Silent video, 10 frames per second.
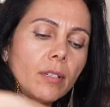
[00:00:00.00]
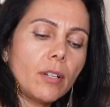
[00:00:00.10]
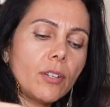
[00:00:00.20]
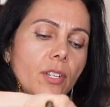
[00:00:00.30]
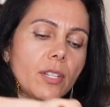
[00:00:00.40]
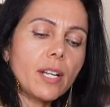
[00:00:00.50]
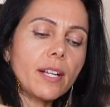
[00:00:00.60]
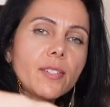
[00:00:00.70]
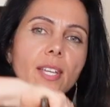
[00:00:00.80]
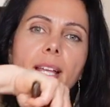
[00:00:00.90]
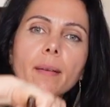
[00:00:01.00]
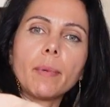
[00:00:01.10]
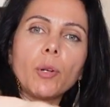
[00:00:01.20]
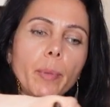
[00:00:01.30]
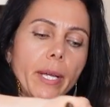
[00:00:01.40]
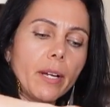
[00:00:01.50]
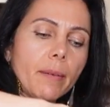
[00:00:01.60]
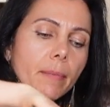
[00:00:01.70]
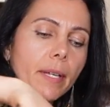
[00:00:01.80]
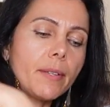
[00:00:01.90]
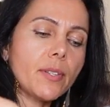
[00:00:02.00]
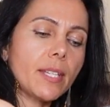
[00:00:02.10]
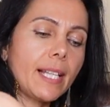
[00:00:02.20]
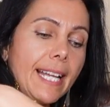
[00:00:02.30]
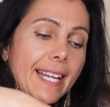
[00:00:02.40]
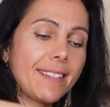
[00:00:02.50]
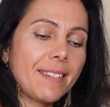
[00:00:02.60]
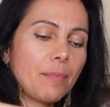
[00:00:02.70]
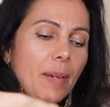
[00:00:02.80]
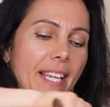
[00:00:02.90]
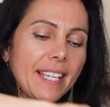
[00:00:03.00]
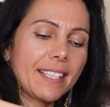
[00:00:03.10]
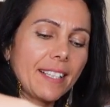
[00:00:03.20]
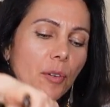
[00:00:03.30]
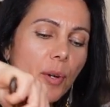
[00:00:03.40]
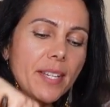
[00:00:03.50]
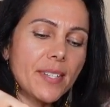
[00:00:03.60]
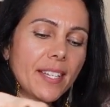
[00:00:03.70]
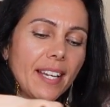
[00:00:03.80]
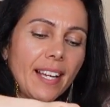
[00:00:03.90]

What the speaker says: Gosh, that's like a singing bowl behind me. It's the lid making the noise.